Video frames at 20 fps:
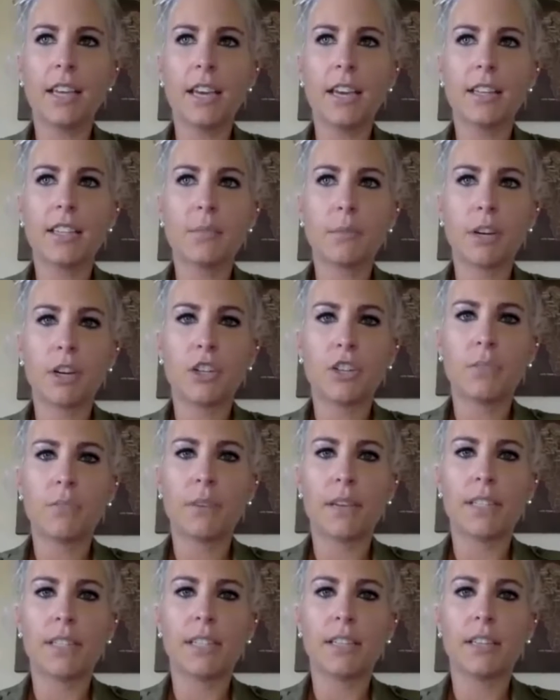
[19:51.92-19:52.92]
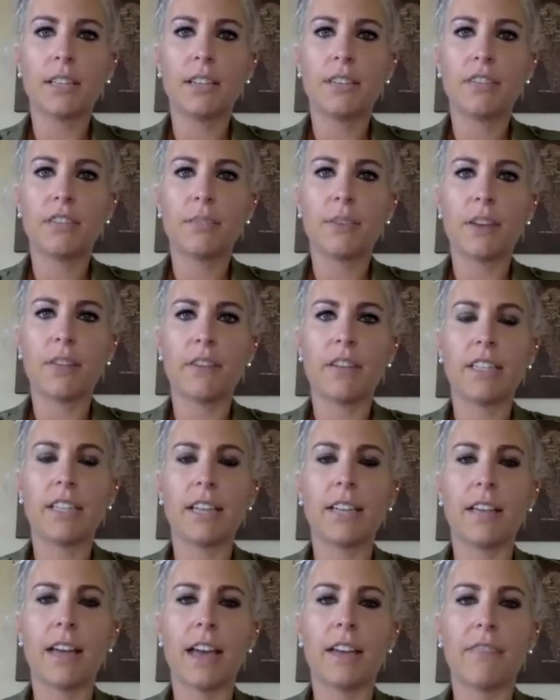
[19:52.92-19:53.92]
take inspiration basically from
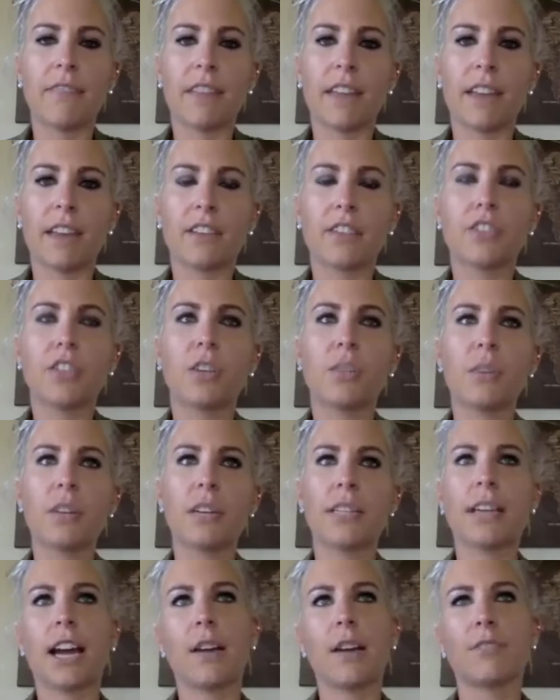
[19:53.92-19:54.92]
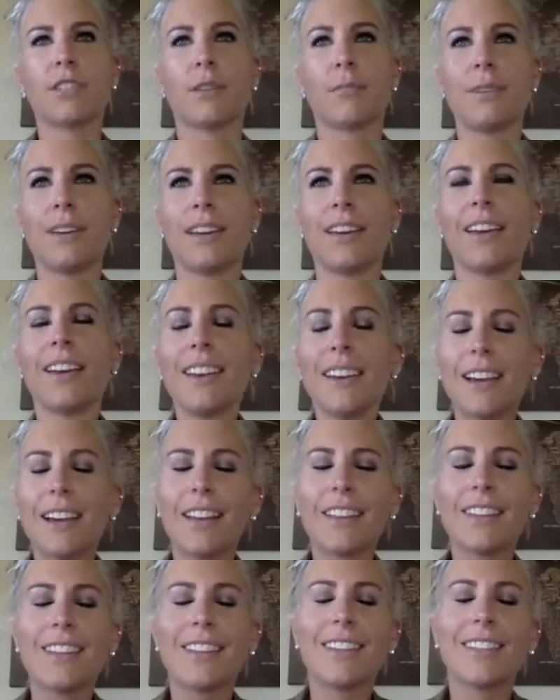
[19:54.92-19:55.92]
everyday life. Like so many times
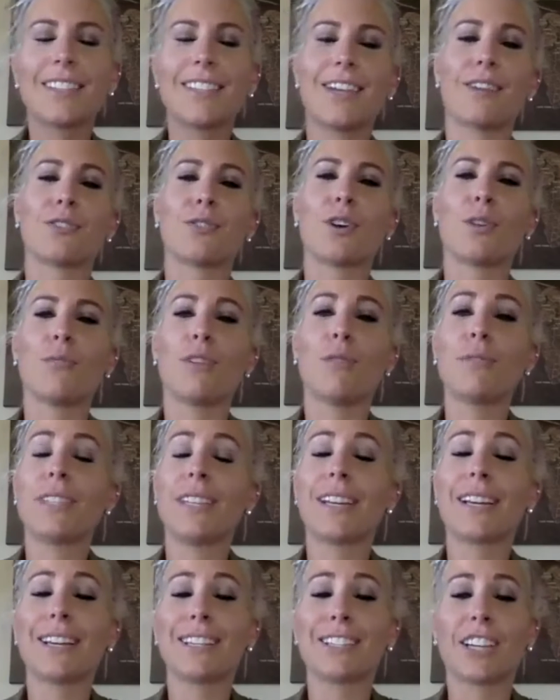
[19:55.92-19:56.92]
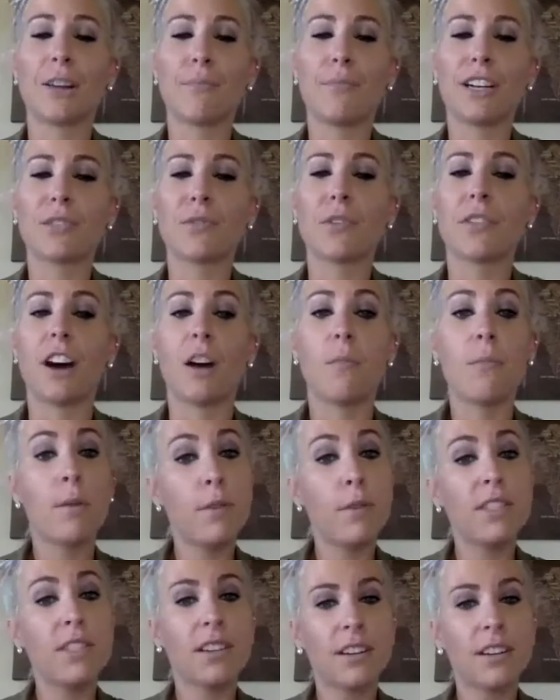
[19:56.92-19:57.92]
this sounds horrible, I'll be sitting at Starbucks without my
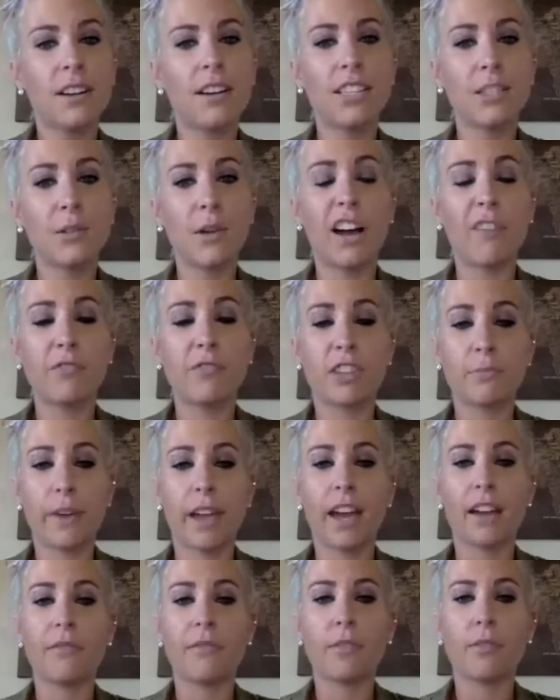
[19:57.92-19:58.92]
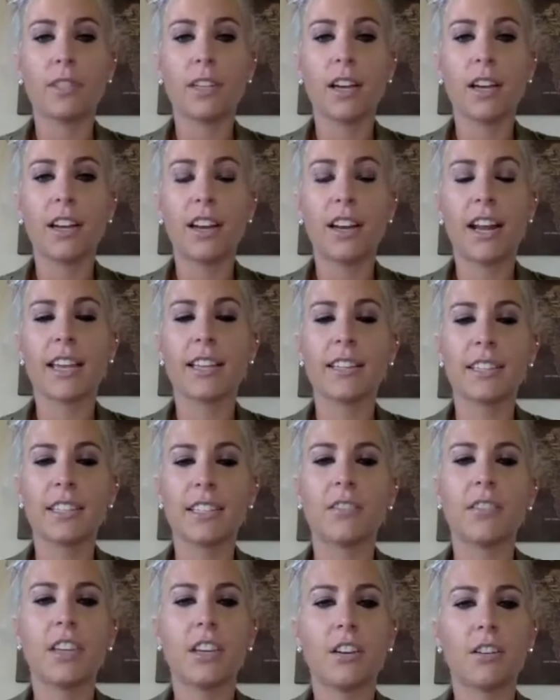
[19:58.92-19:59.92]
music on, so I'll have just my headphones on and I can
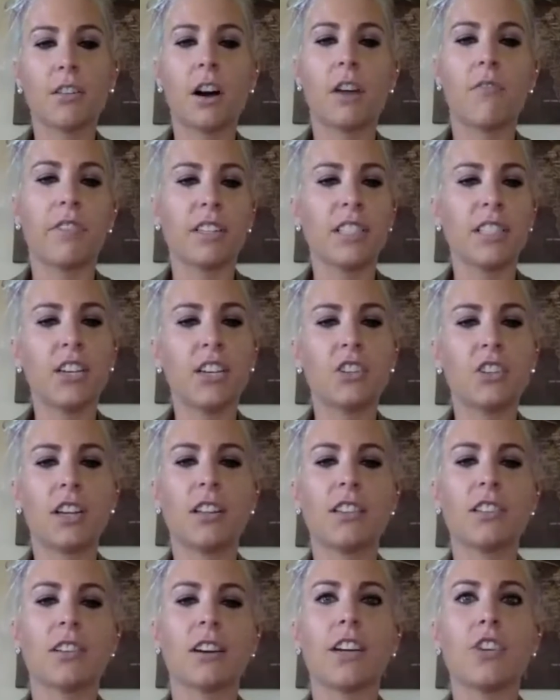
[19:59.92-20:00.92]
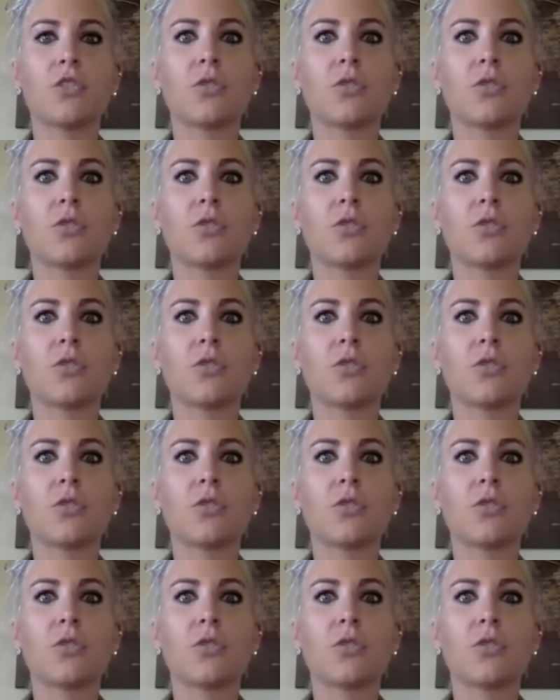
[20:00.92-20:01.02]
still hear conversations, or I